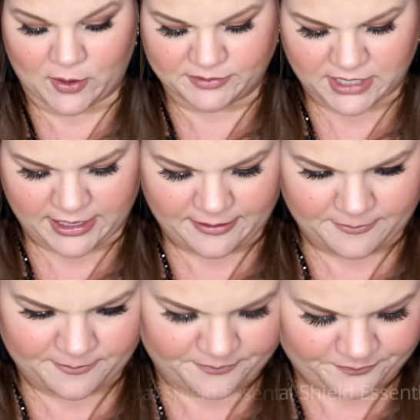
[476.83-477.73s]
website.
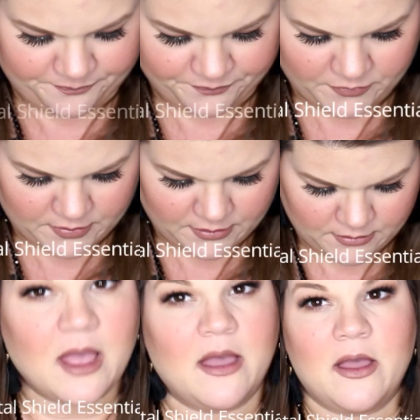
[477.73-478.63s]

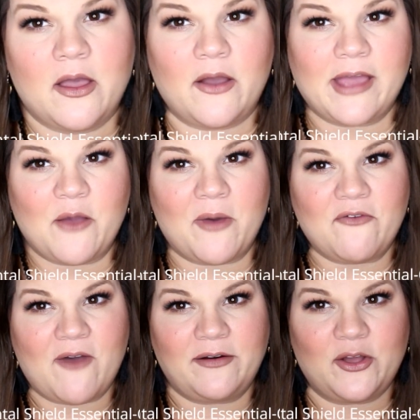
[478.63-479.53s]
Okay, well, I
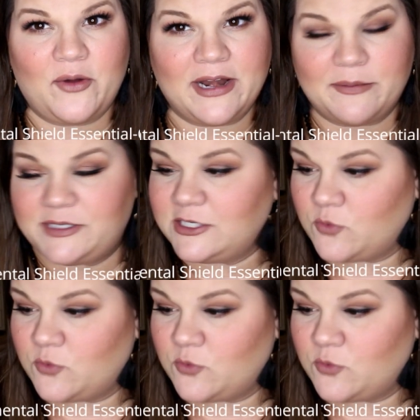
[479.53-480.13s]
found it on IPSY's